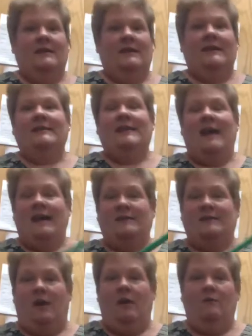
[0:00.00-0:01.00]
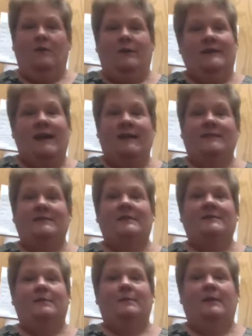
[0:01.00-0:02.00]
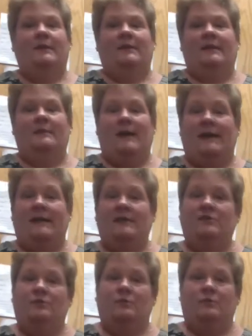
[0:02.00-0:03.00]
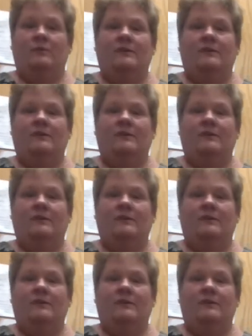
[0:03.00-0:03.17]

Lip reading: It takes over and it takes its ability to make it shorter,